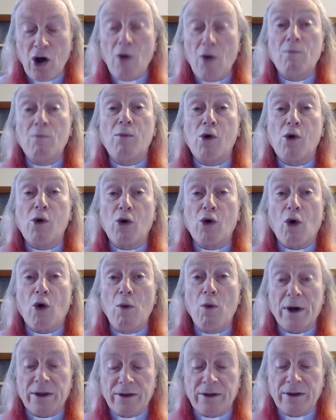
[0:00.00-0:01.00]
More
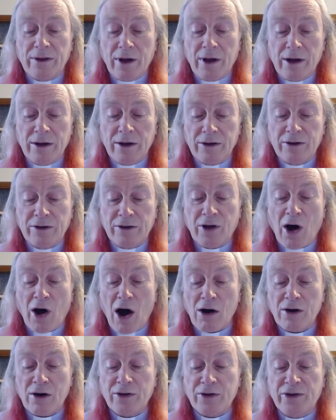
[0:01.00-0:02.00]
open to
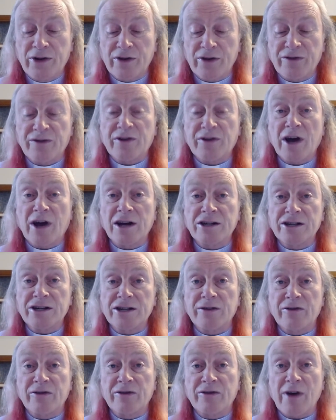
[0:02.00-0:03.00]
hard
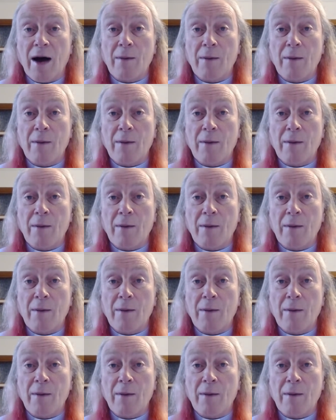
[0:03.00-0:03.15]
discussions